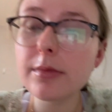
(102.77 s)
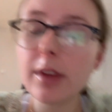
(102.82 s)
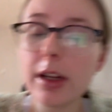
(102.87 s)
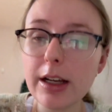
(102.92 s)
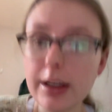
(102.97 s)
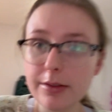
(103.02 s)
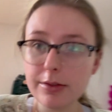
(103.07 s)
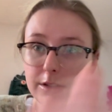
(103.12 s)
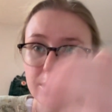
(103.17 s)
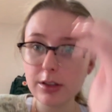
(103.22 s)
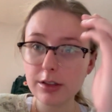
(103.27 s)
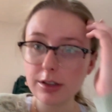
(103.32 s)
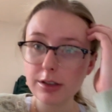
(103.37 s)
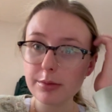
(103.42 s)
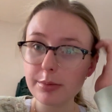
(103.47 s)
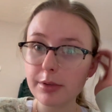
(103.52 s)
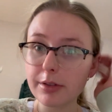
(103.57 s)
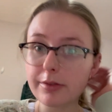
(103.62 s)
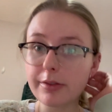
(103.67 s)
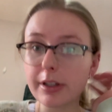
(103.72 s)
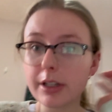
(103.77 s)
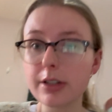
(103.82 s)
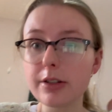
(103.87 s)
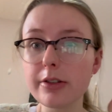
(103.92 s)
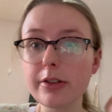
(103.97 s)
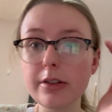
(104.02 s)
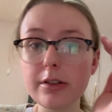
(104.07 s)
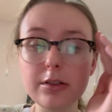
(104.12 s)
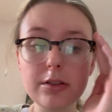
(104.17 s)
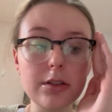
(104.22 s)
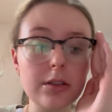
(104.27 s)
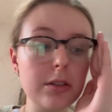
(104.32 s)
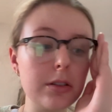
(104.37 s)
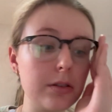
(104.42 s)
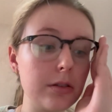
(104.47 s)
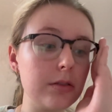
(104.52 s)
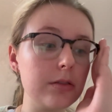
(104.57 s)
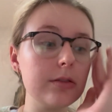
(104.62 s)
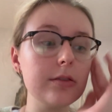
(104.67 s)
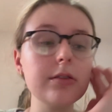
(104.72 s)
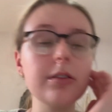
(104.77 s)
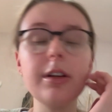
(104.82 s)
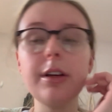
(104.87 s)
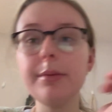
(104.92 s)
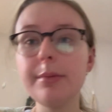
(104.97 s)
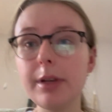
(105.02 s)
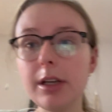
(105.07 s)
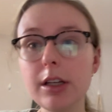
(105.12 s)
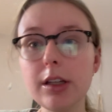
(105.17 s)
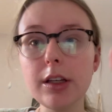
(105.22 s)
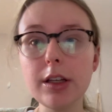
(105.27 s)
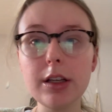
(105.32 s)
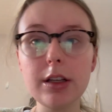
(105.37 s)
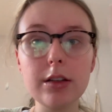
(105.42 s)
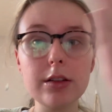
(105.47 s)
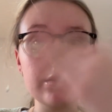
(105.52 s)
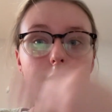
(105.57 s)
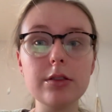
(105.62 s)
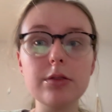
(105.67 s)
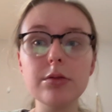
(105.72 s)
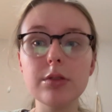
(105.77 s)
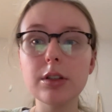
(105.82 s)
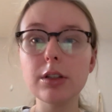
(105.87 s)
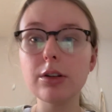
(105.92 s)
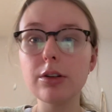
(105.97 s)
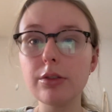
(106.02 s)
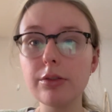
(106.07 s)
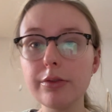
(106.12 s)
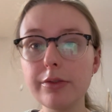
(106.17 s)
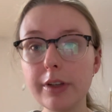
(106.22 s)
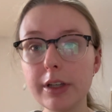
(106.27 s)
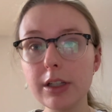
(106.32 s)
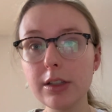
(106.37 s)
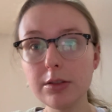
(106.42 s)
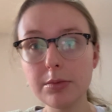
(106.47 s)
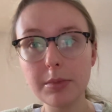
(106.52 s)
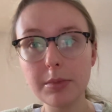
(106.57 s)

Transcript: have to look professional, so I might like do a little face